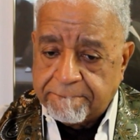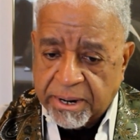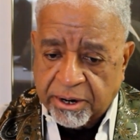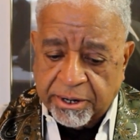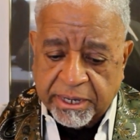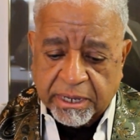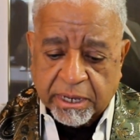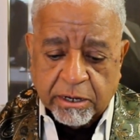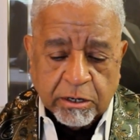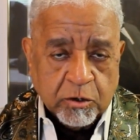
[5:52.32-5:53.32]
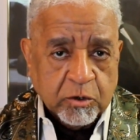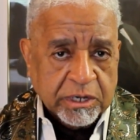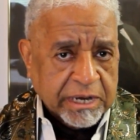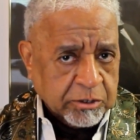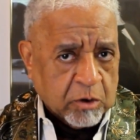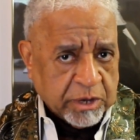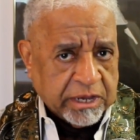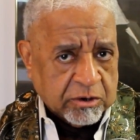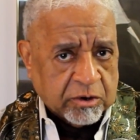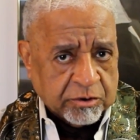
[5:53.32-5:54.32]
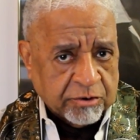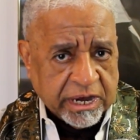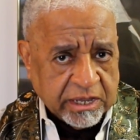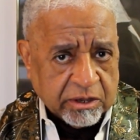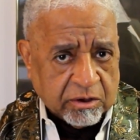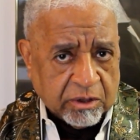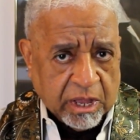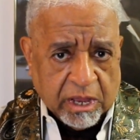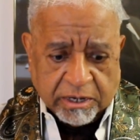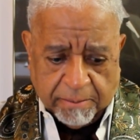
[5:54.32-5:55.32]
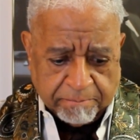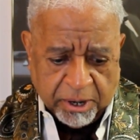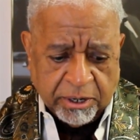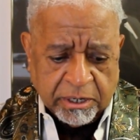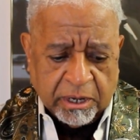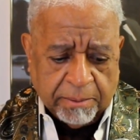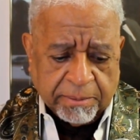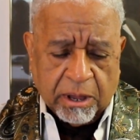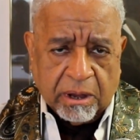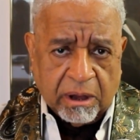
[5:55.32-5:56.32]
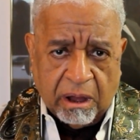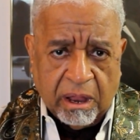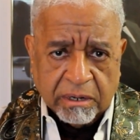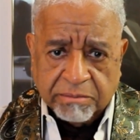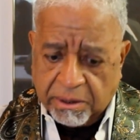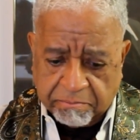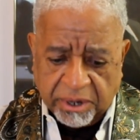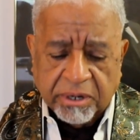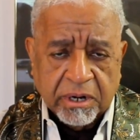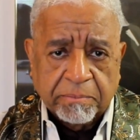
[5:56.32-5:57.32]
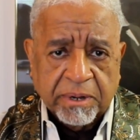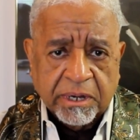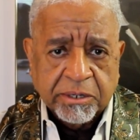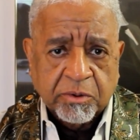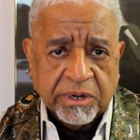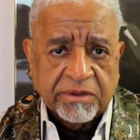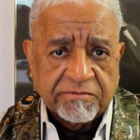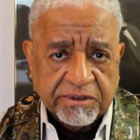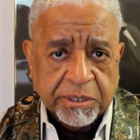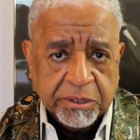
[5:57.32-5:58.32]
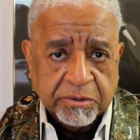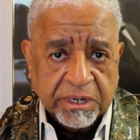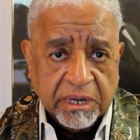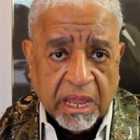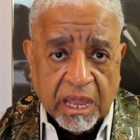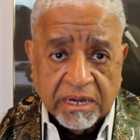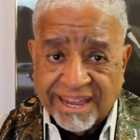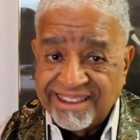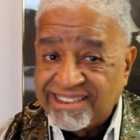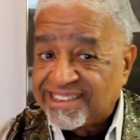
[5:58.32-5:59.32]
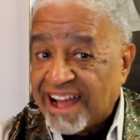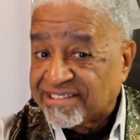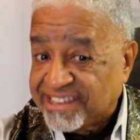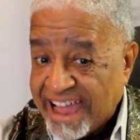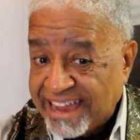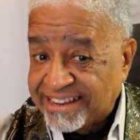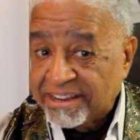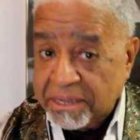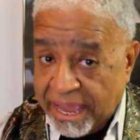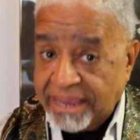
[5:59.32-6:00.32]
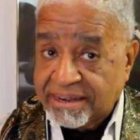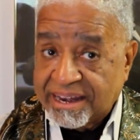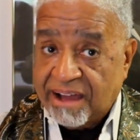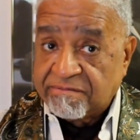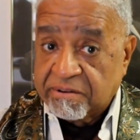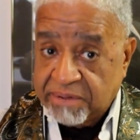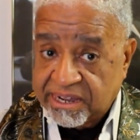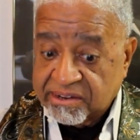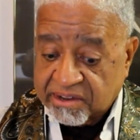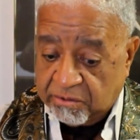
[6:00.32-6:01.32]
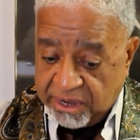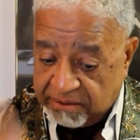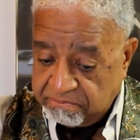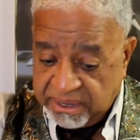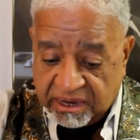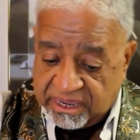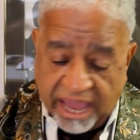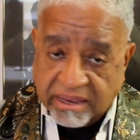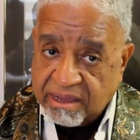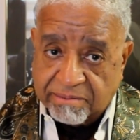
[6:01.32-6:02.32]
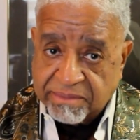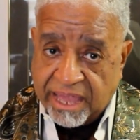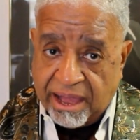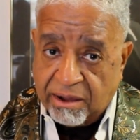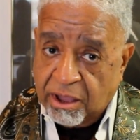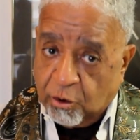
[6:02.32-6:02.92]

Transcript: Burning and looting. That's what we're hearing on the radio. They're burning up Harlem. They're burning up 125th Street. Now this is outside of the gate now from us, because we got a big gate come down.